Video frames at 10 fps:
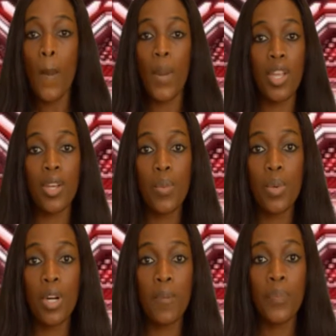But you know
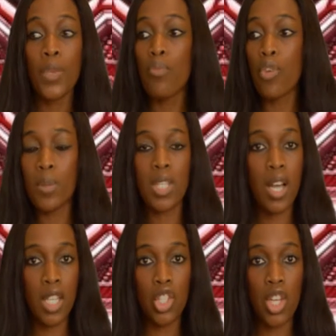what? Props to
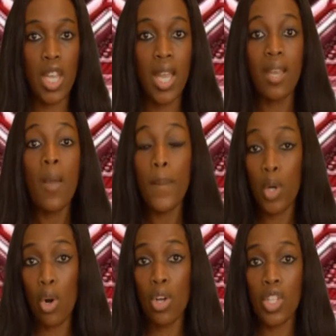Honey G
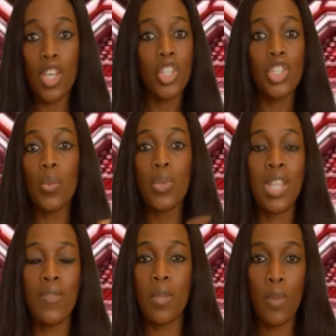because she
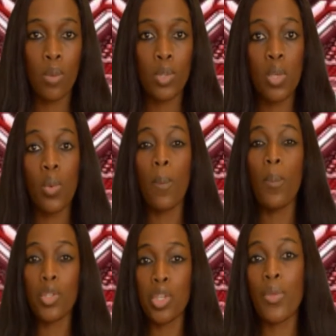wasn't even in the bottom two or the
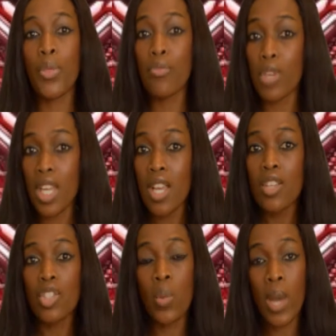bottom three.
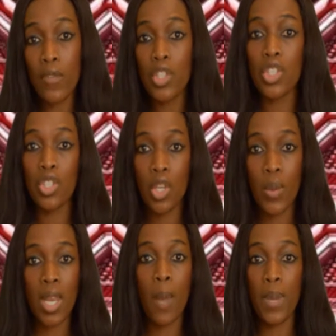So whatever she's
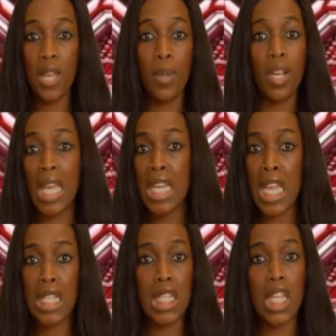doing, people are
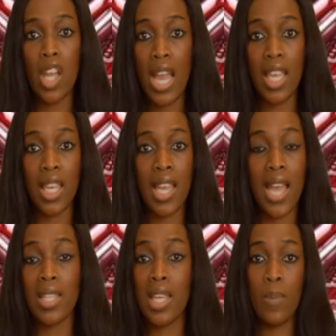connecting and liking it
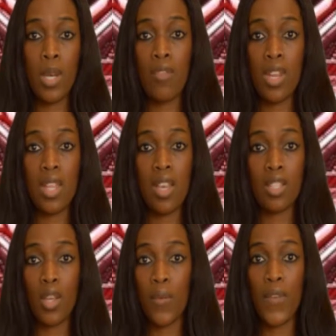and keeping her in there.
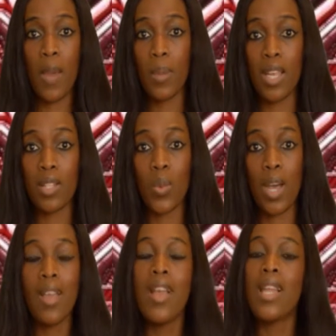So fair play to her.